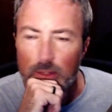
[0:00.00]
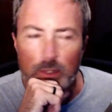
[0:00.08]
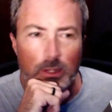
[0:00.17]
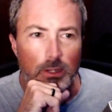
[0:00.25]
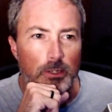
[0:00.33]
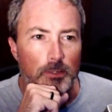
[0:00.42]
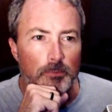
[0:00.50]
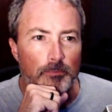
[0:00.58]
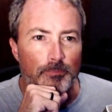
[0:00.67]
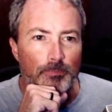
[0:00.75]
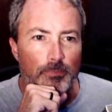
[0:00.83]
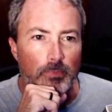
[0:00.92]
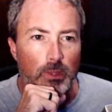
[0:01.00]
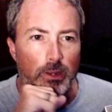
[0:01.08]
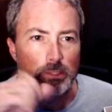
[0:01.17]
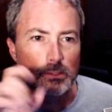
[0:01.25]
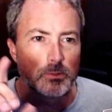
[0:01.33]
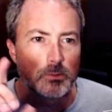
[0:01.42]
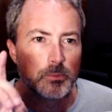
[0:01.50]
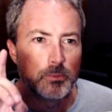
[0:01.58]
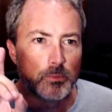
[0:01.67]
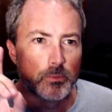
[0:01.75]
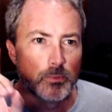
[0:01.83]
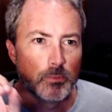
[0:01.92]
Alright, so
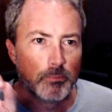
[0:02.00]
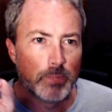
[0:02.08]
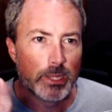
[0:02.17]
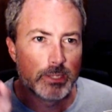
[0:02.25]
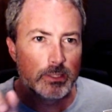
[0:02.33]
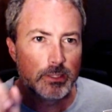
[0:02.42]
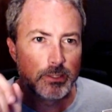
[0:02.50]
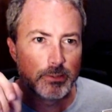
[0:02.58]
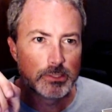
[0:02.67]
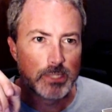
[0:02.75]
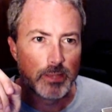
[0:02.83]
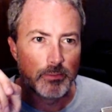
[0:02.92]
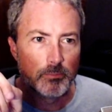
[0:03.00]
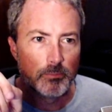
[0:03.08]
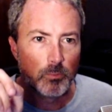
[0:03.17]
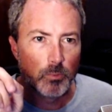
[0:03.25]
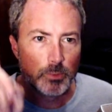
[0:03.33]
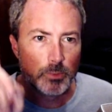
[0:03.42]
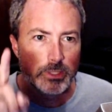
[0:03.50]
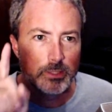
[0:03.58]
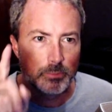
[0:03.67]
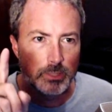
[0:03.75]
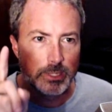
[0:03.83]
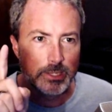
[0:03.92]
my idea here is that when we hit
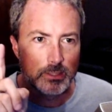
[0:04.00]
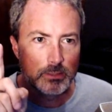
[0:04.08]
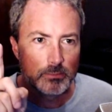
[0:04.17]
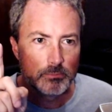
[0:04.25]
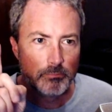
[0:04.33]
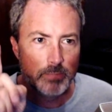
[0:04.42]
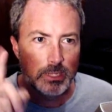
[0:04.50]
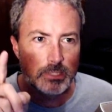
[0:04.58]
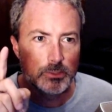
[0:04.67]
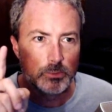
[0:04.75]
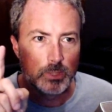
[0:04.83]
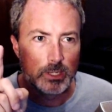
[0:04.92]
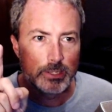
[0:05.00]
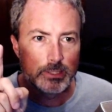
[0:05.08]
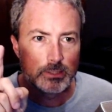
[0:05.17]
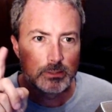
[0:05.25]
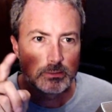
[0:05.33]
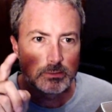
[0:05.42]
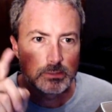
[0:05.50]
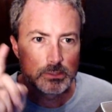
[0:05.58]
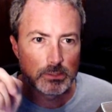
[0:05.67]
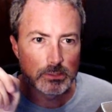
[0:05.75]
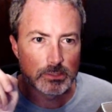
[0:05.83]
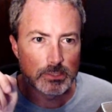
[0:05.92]
play, main UI
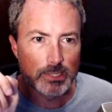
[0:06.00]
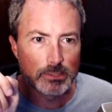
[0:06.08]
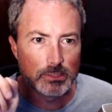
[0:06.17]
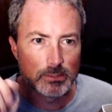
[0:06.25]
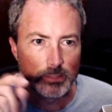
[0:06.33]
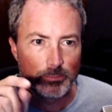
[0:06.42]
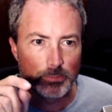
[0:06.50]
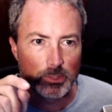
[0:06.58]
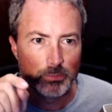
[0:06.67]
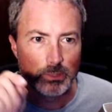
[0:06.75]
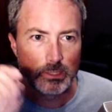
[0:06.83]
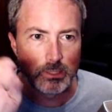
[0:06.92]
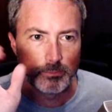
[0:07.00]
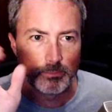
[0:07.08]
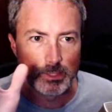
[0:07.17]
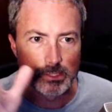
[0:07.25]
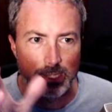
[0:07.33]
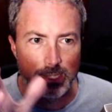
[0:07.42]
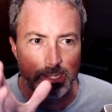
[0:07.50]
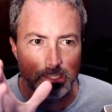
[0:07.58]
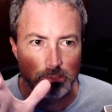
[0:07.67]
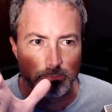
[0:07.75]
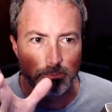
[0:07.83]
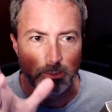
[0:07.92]
sizes up to become the size
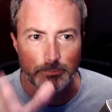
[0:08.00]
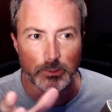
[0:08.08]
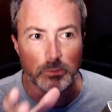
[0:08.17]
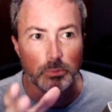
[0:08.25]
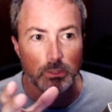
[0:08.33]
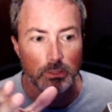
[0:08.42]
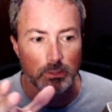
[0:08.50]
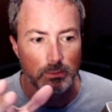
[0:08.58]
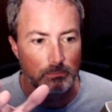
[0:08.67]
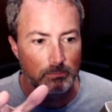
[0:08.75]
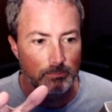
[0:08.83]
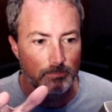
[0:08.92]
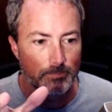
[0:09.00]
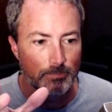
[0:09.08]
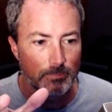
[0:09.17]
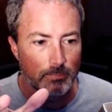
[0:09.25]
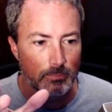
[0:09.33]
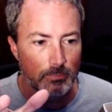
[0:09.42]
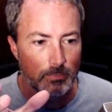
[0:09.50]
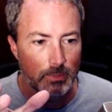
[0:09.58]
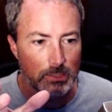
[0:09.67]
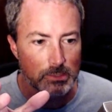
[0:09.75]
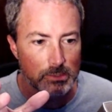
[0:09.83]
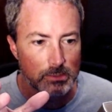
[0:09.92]
of our viewport.
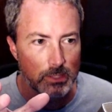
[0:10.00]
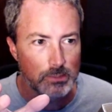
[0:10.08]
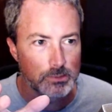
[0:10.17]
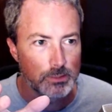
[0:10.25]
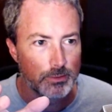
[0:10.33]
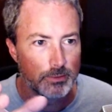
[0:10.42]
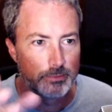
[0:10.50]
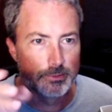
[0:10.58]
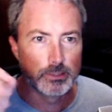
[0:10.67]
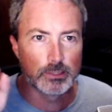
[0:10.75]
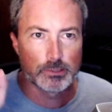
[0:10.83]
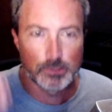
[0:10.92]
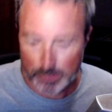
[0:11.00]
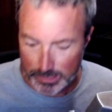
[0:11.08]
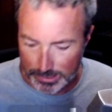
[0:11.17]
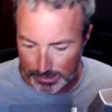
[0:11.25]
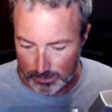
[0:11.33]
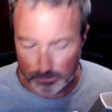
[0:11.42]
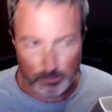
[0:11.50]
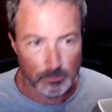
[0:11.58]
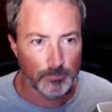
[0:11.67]
That's the theory. Let's try it out.